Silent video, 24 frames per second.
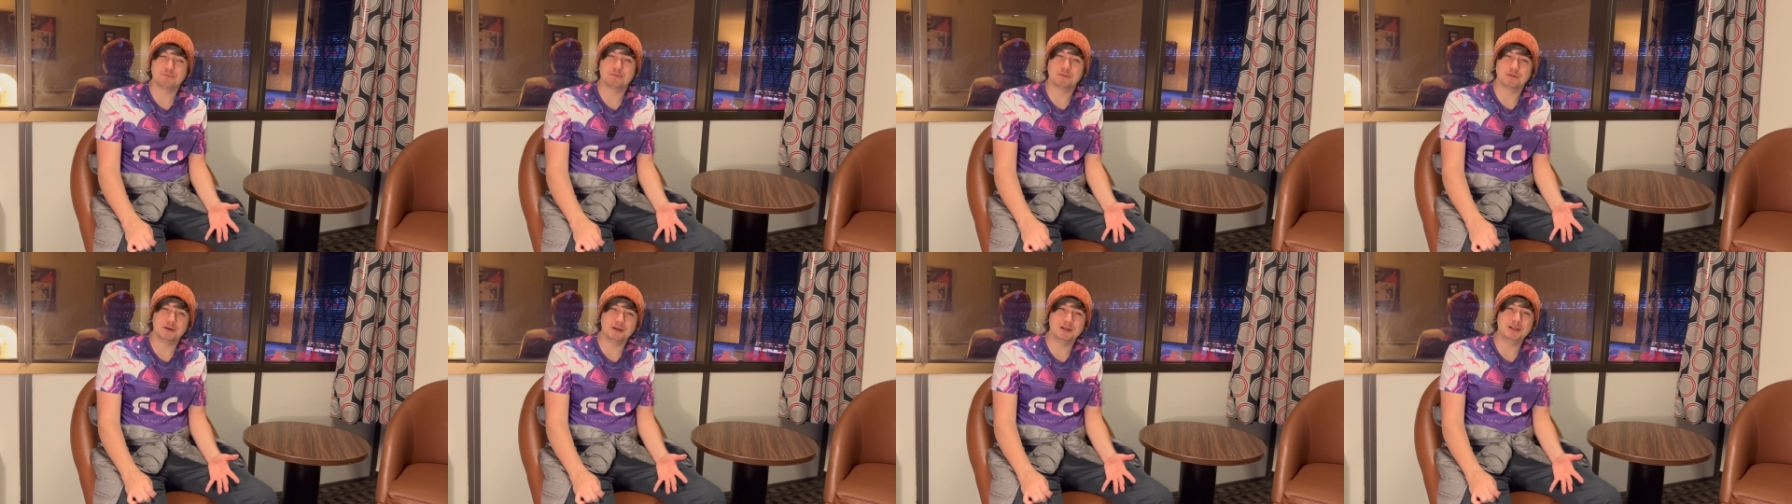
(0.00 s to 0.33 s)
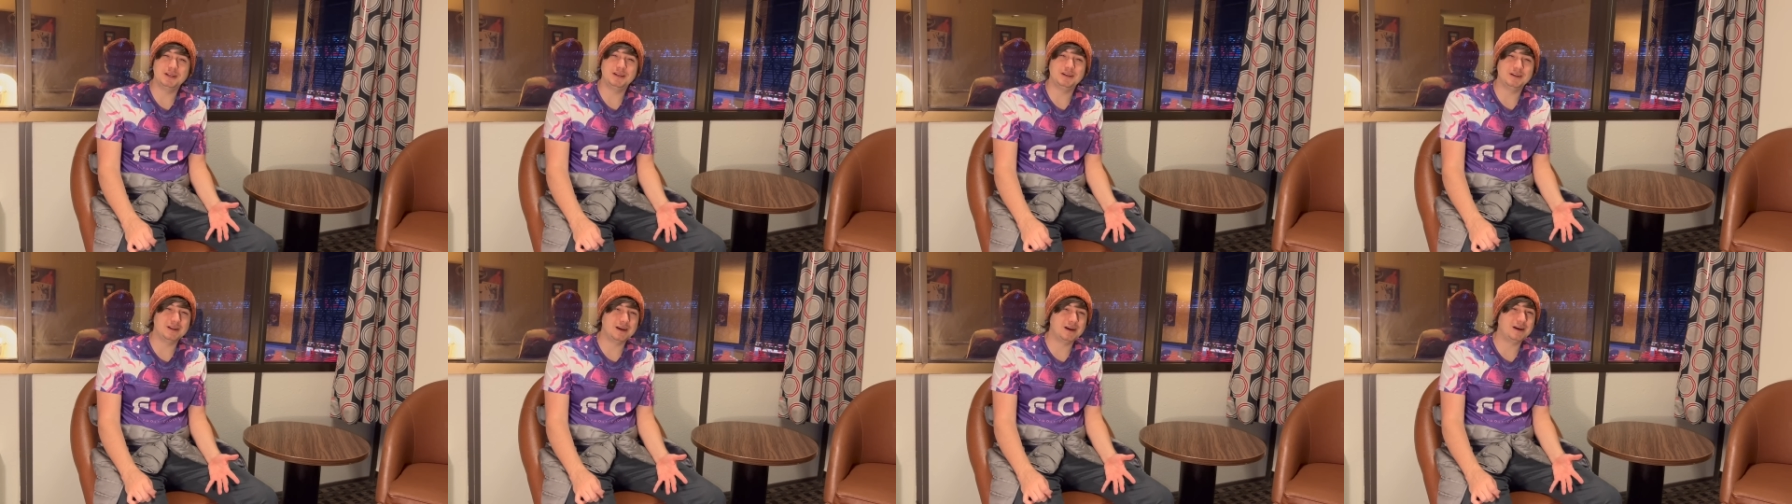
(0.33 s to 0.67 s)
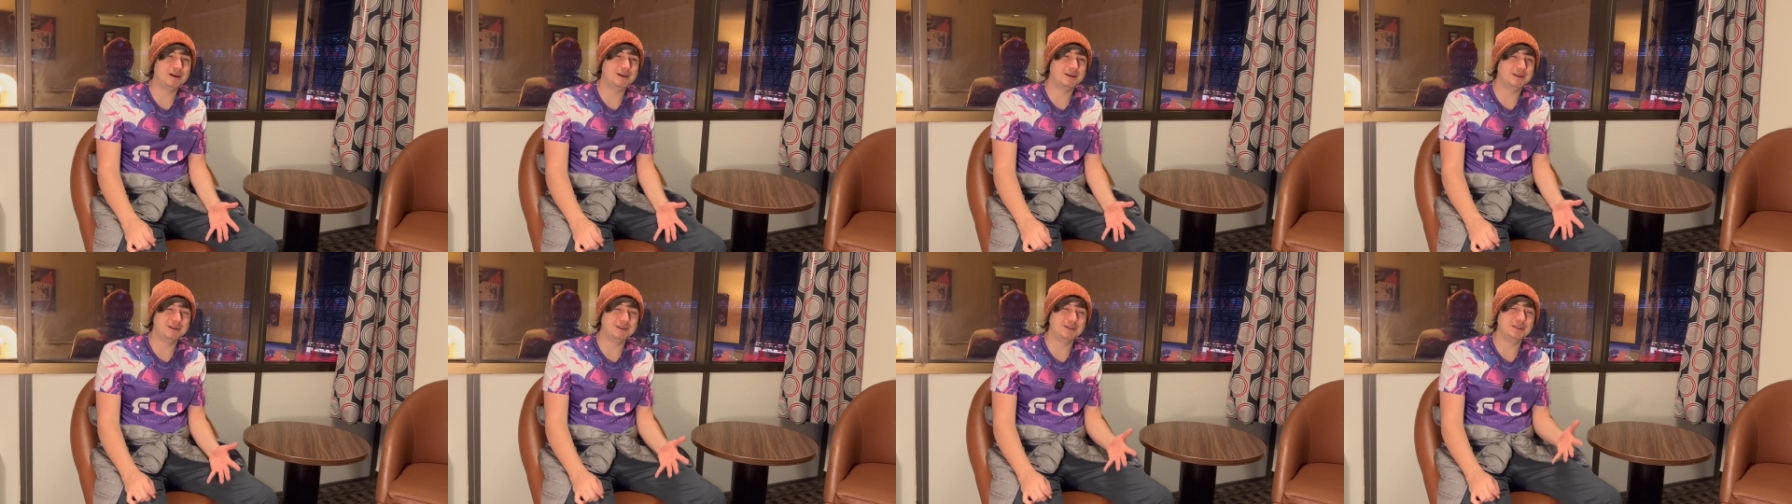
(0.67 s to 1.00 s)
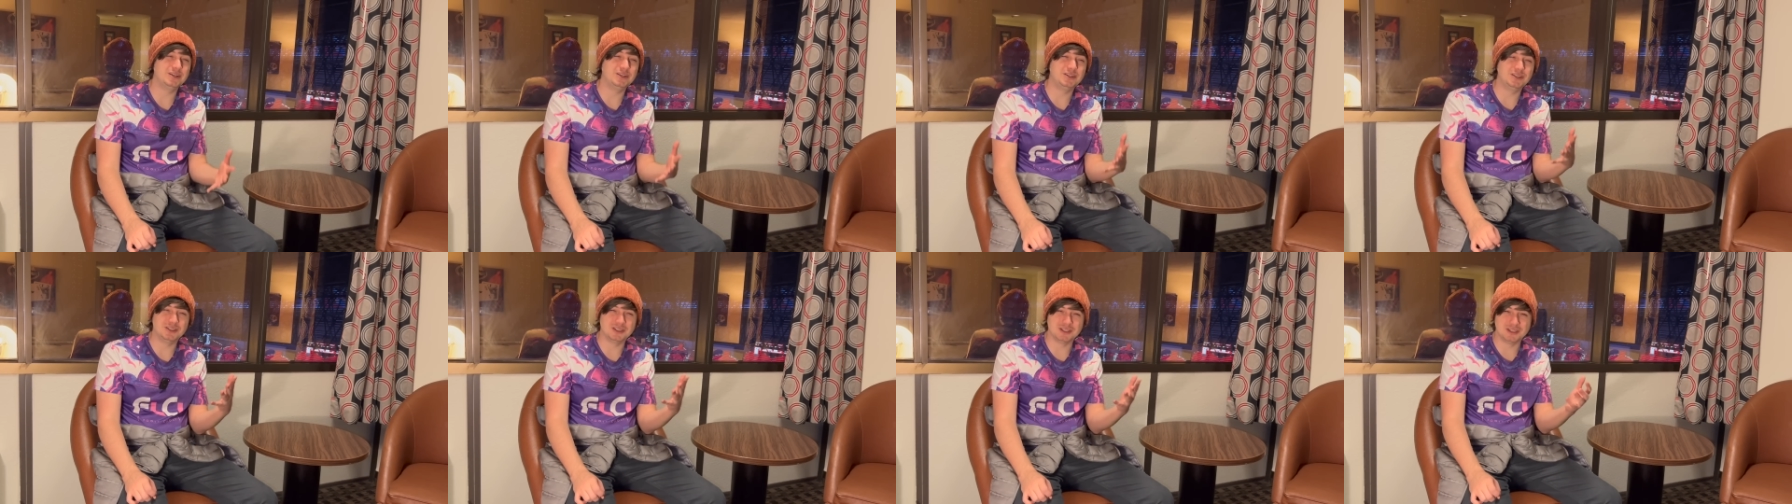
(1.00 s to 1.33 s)
pretty not
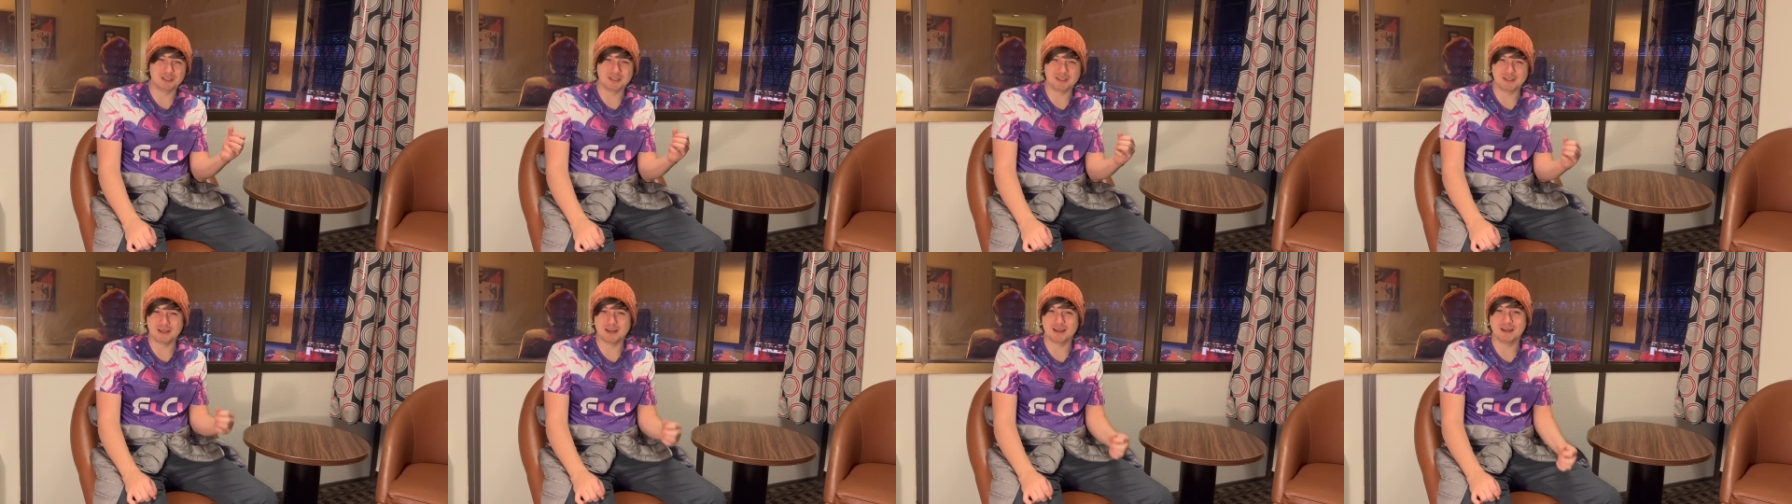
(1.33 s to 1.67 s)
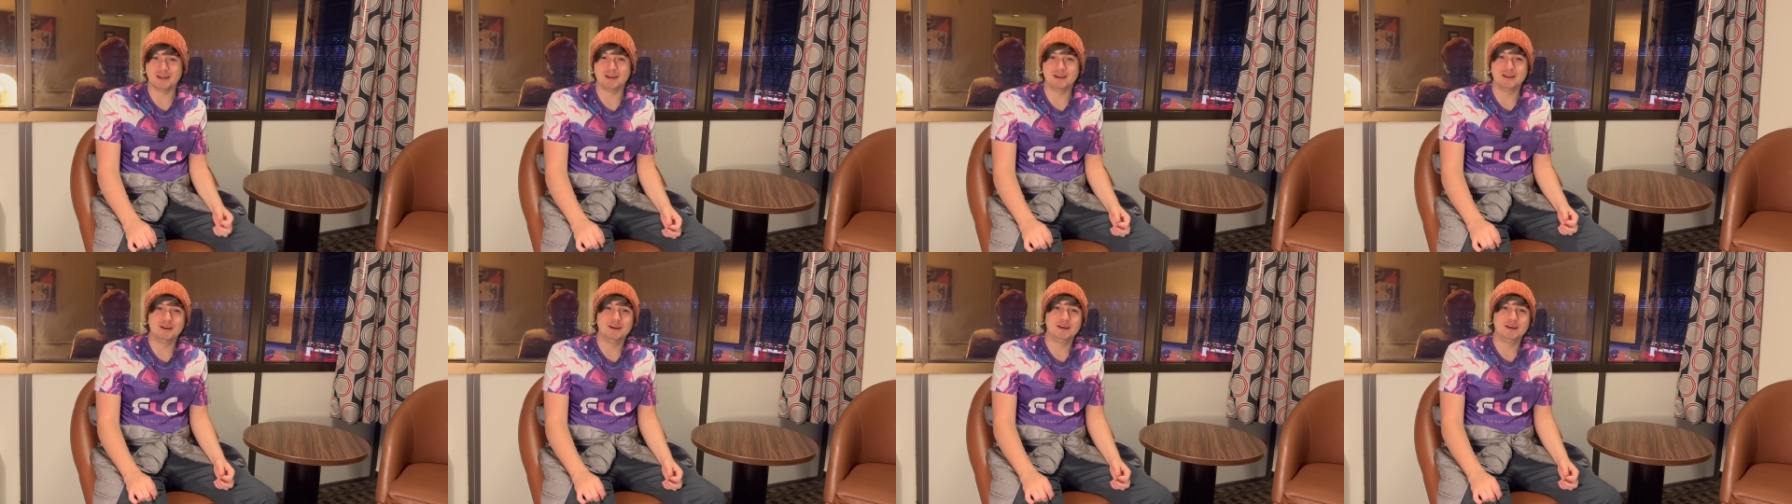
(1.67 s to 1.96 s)
good yet.